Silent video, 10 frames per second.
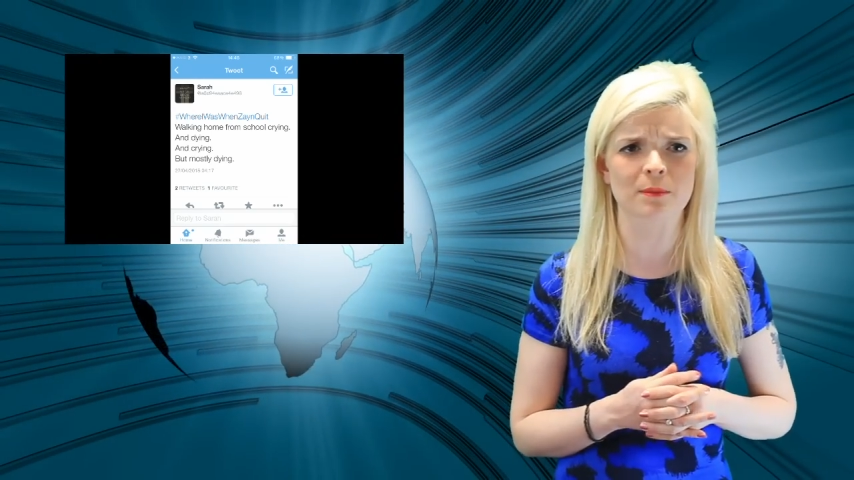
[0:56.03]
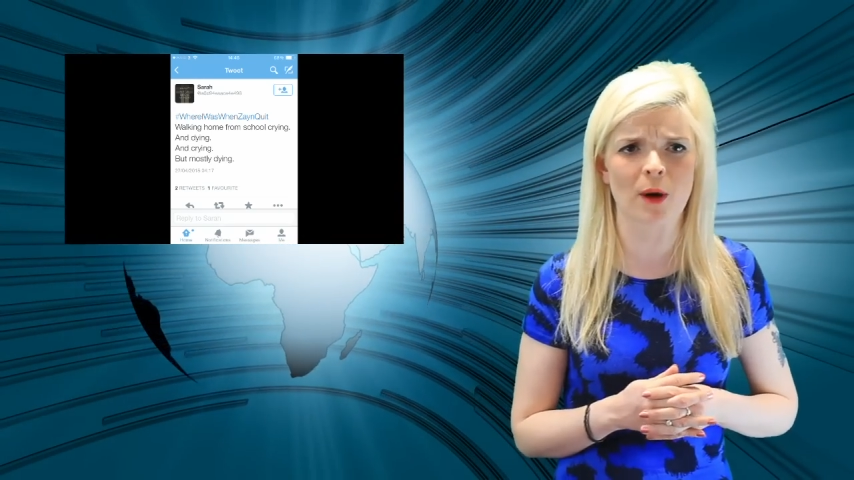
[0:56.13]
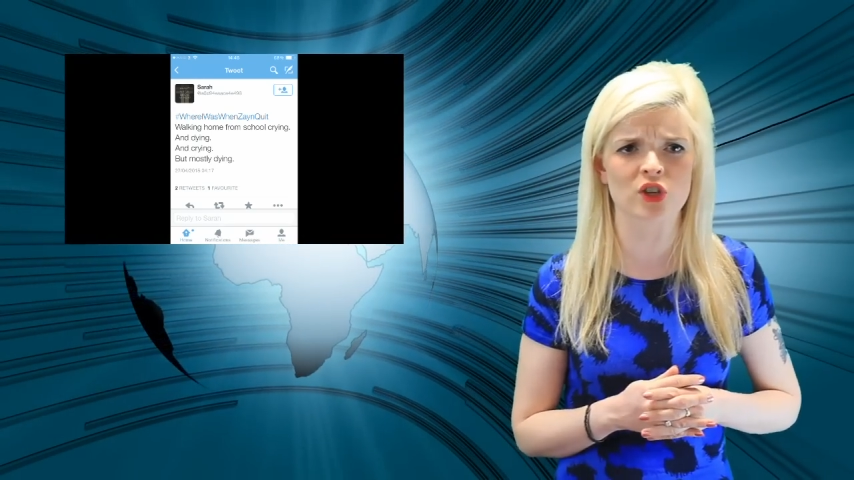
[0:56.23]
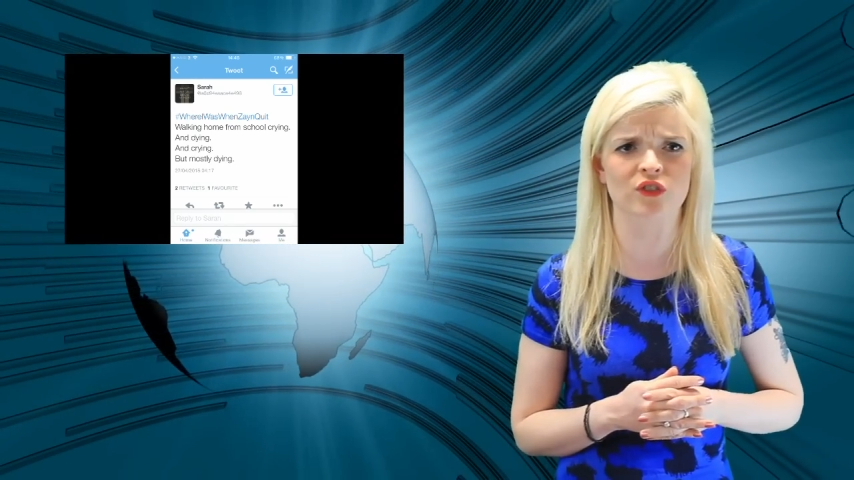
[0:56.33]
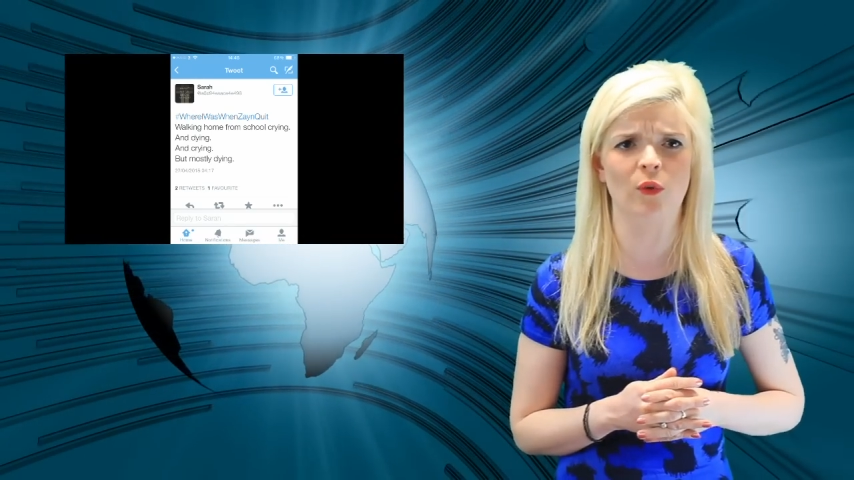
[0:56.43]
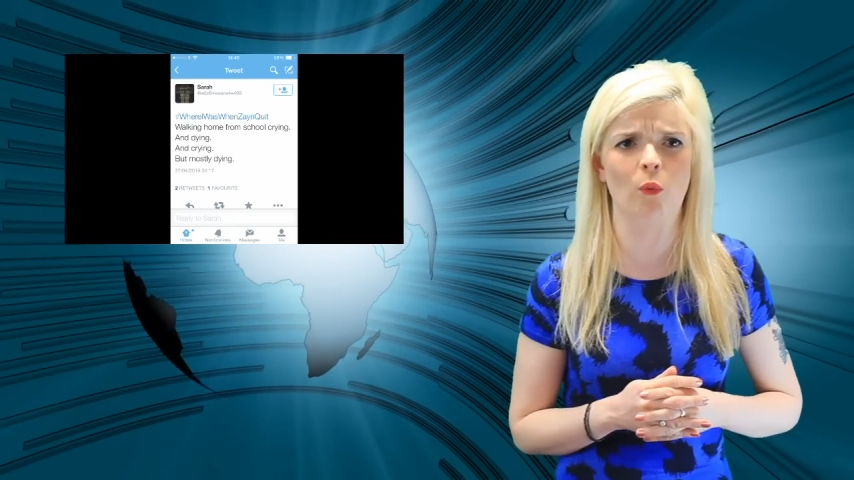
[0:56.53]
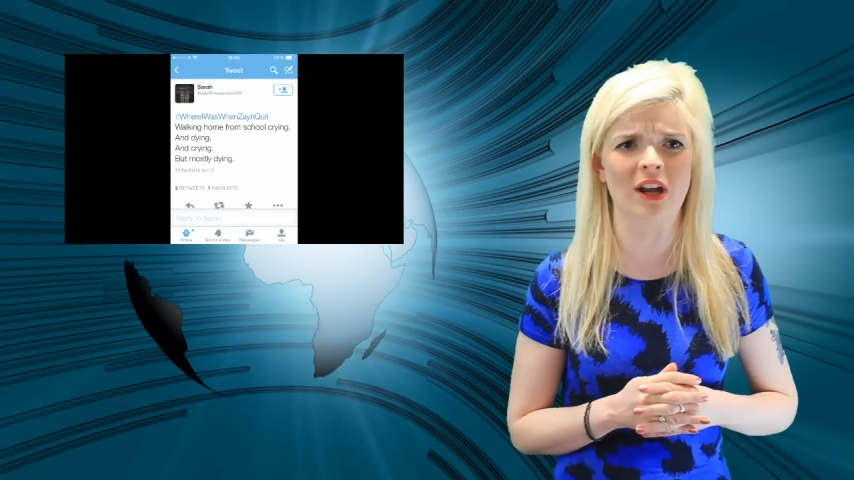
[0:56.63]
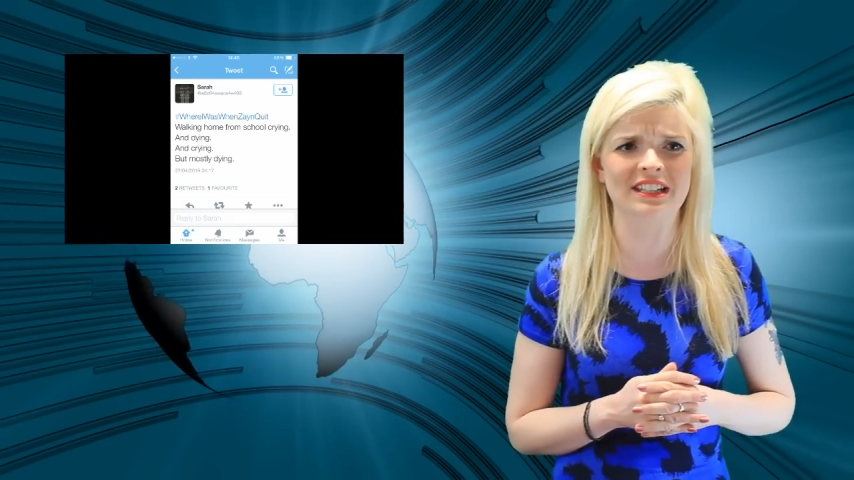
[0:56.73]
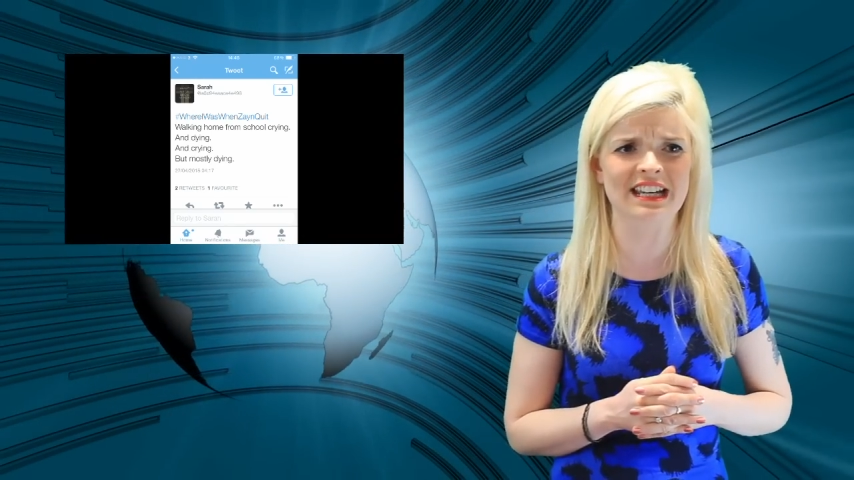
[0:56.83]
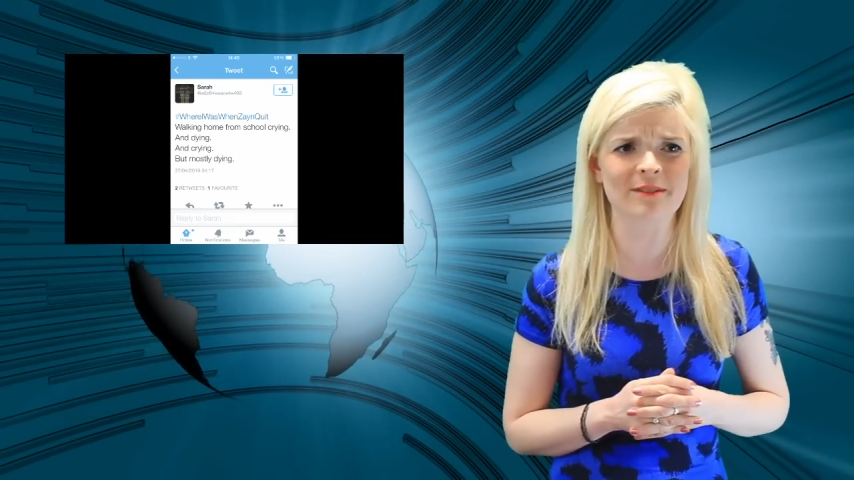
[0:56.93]
departure from
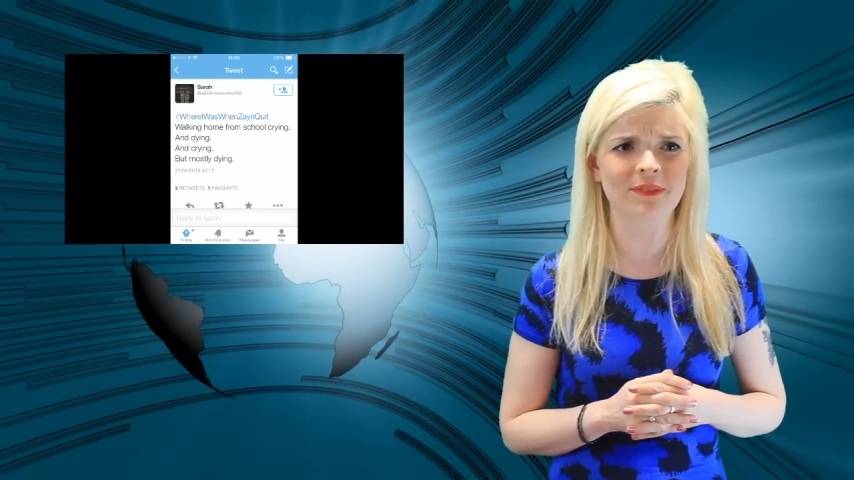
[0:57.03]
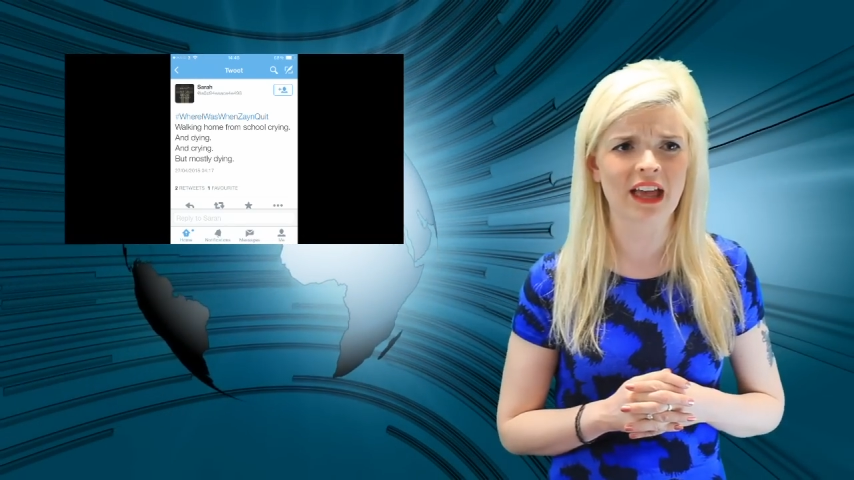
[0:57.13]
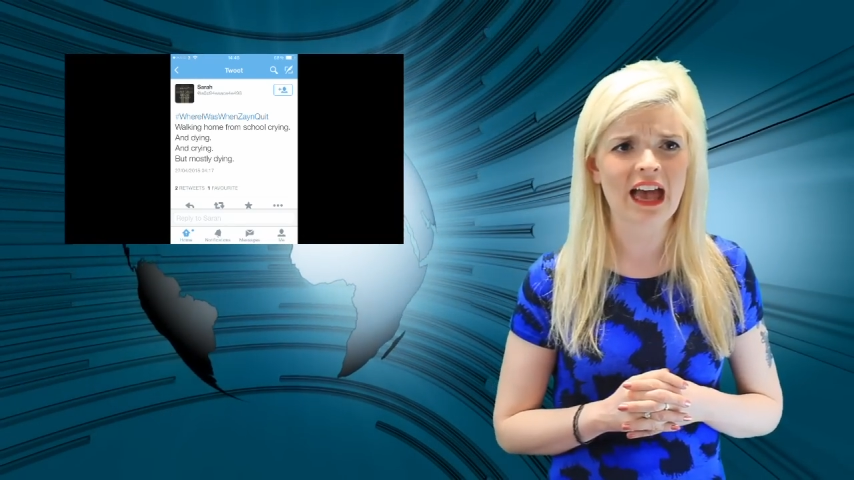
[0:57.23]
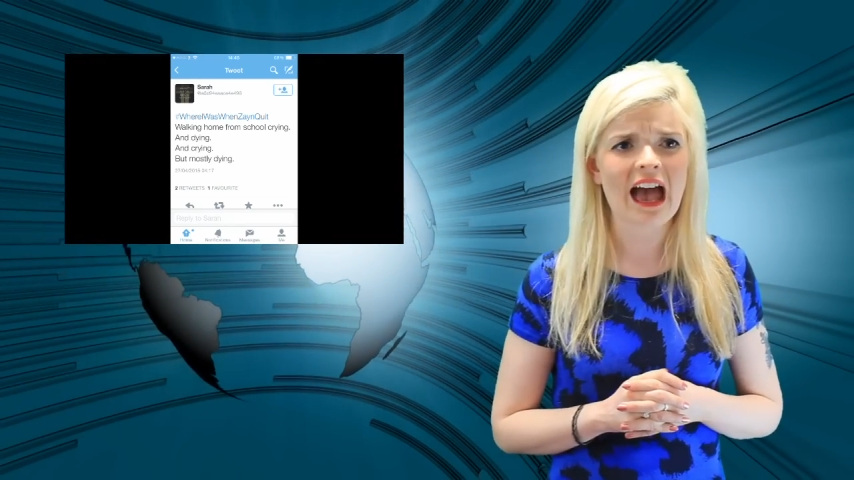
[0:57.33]
1D?